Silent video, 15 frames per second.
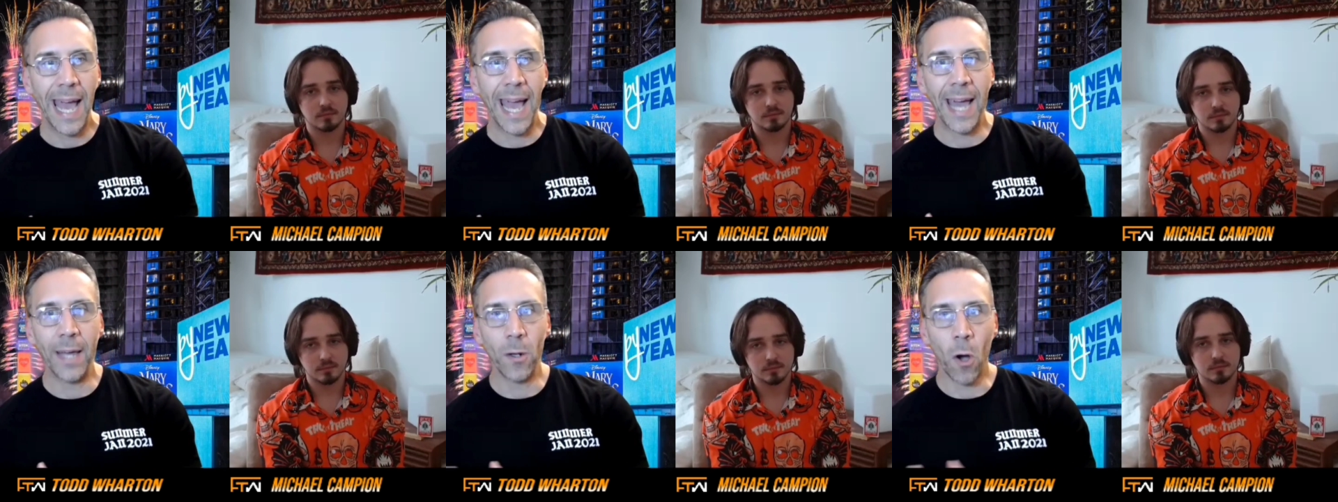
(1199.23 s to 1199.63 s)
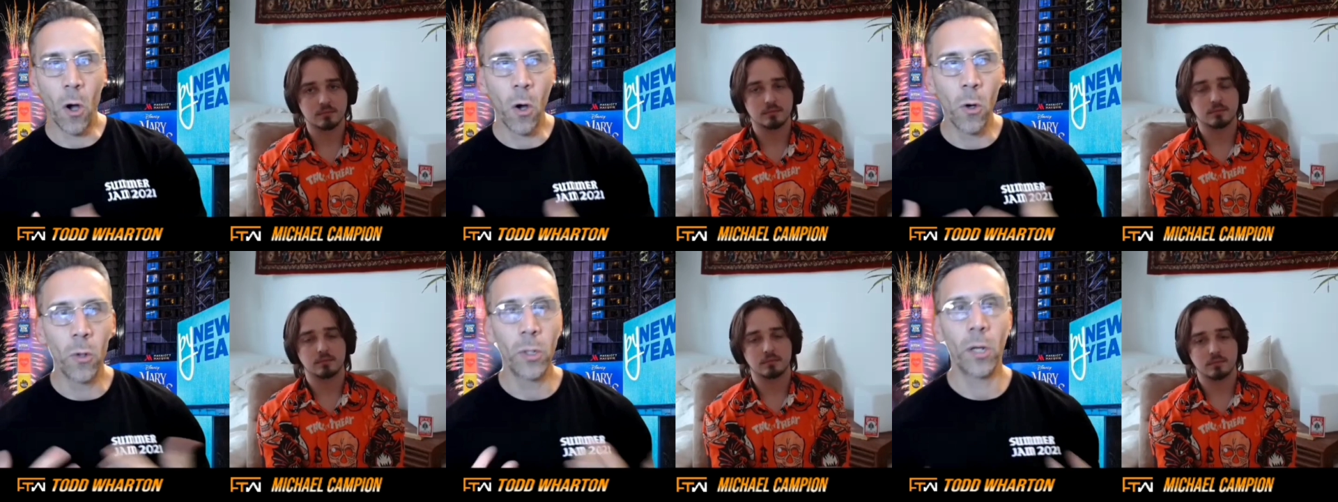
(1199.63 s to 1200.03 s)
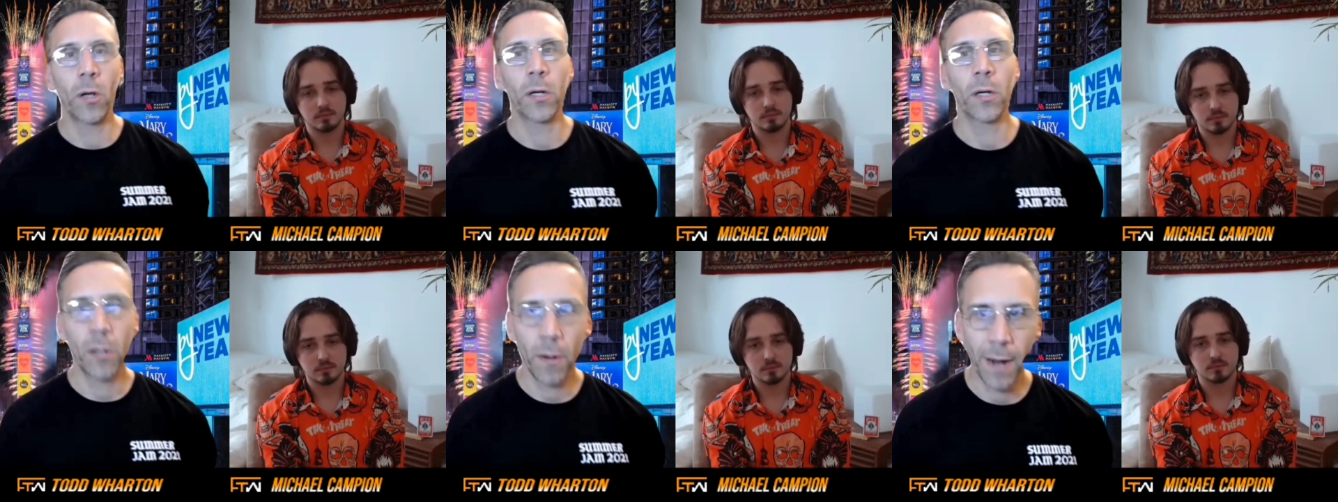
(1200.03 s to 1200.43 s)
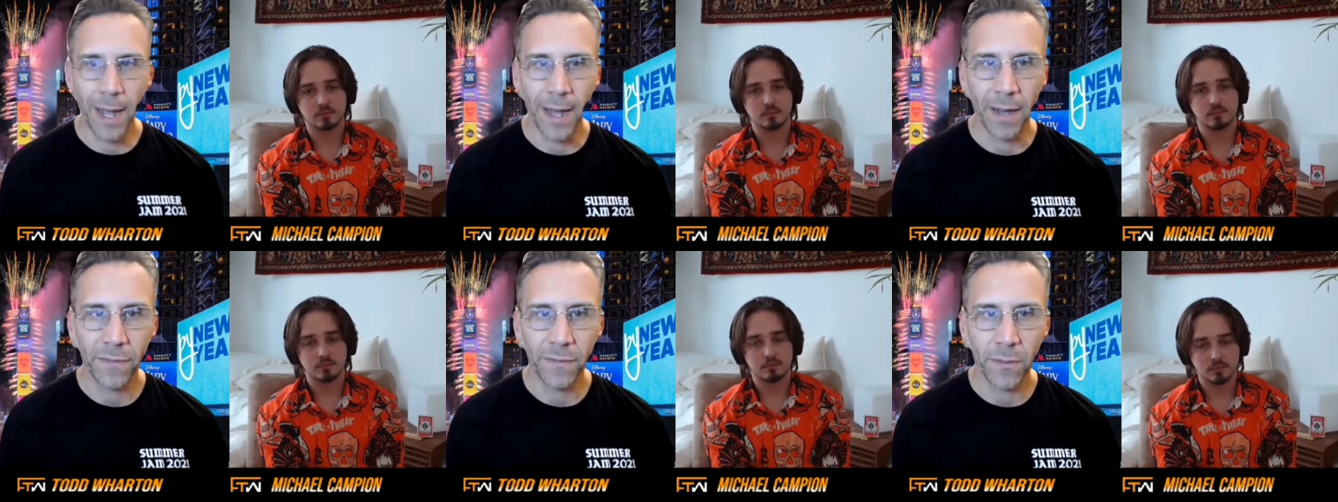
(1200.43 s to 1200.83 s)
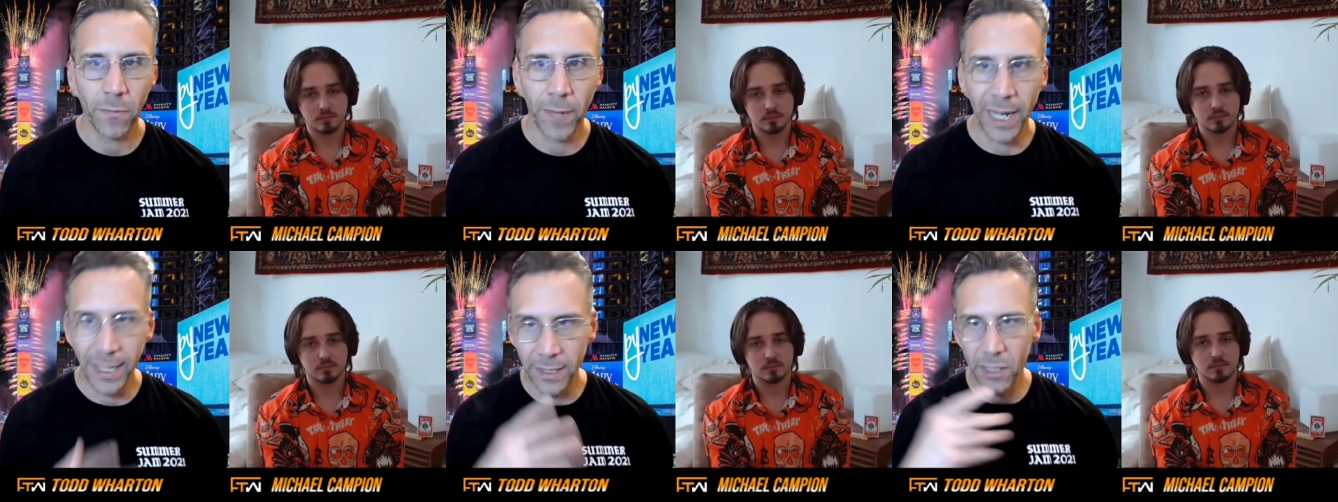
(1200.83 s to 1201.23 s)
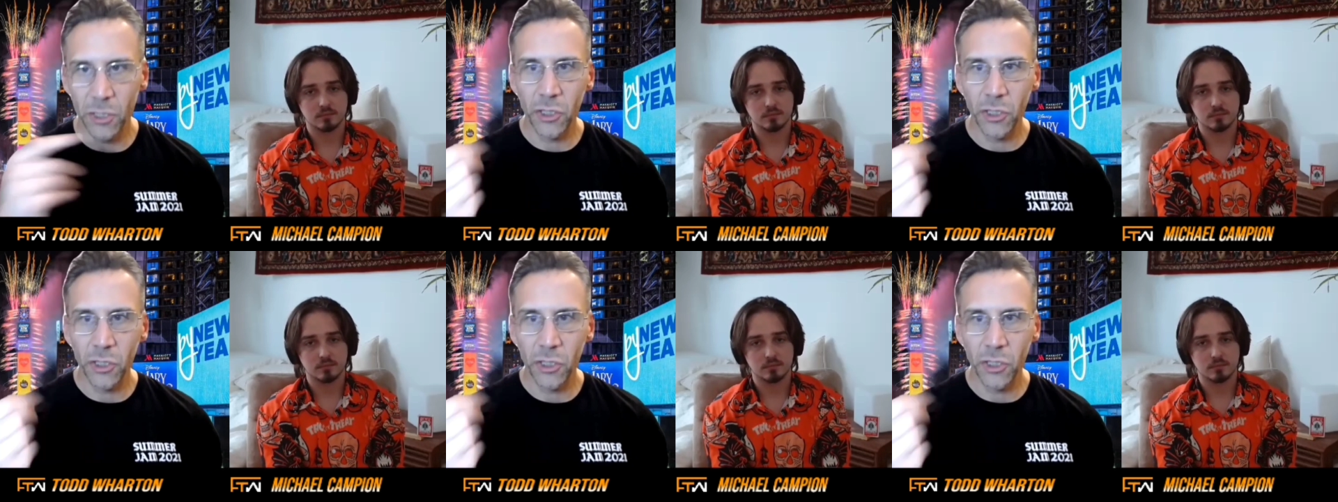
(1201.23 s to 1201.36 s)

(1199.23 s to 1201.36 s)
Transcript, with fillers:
Speaker 1: and hone our craft, right?